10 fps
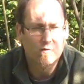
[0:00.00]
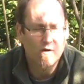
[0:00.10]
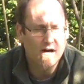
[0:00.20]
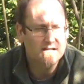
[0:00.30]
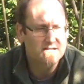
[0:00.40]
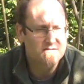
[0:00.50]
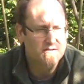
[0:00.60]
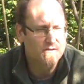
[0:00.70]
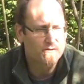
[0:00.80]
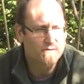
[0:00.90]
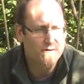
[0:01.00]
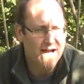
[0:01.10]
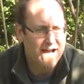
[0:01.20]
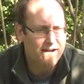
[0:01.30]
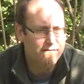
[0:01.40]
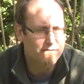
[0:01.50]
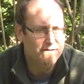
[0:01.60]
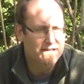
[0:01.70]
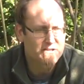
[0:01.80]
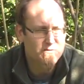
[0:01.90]
want to have
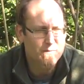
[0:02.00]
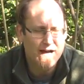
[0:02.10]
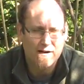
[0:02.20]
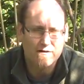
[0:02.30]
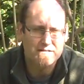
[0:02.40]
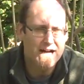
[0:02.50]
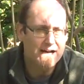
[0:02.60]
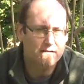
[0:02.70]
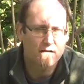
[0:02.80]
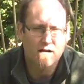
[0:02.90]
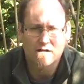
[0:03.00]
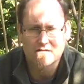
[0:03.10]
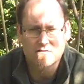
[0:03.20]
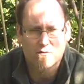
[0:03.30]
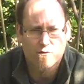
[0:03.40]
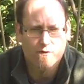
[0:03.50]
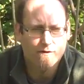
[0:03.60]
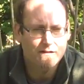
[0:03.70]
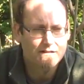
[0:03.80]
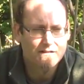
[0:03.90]
inspire dialogues
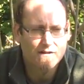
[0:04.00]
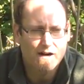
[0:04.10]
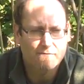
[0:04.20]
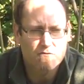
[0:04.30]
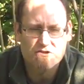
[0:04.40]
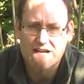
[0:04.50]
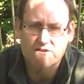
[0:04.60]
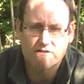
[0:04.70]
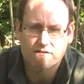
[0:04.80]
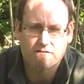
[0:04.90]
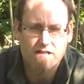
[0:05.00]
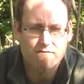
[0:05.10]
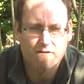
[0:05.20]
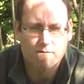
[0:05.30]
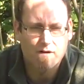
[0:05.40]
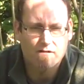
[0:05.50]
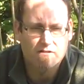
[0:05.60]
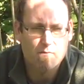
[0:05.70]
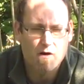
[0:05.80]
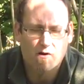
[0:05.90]
or conversations, even among
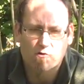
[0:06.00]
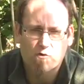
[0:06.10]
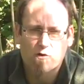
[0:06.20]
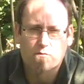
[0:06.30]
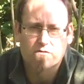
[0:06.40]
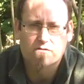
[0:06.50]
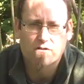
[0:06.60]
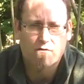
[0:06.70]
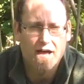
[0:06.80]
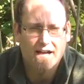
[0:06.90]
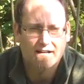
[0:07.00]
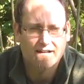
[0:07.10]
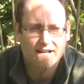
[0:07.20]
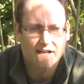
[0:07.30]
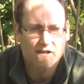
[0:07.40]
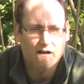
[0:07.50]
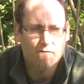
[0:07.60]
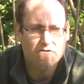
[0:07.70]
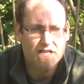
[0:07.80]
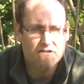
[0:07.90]
small groups, so that a
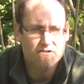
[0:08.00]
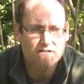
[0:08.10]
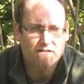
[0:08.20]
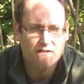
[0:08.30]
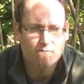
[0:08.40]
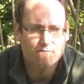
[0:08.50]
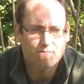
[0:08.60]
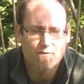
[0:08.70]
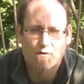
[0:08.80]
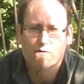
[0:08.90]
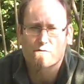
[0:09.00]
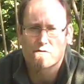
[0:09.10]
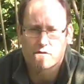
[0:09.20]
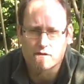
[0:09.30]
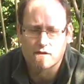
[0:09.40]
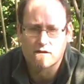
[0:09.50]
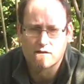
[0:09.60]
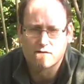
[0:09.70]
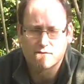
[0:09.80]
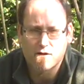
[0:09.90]
conversation can birth
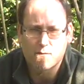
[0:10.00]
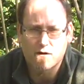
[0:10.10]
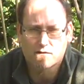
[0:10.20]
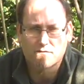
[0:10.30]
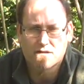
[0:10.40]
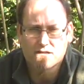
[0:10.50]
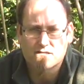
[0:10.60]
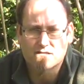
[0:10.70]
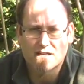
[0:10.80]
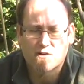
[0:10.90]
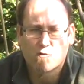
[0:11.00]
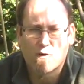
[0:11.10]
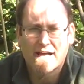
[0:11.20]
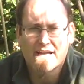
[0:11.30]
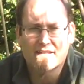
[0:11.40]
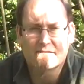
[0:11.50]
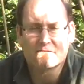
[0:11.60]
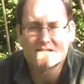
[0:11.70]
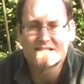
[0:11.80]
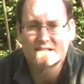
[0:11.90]
from all of this in a way that
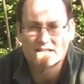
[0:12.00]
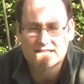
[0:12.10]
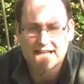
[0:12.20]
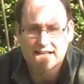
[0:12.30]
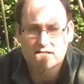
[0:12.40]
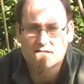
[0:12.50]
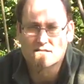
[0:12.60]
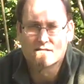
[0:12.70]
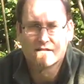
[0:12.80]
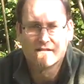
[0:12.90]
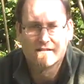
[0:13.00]
facilitates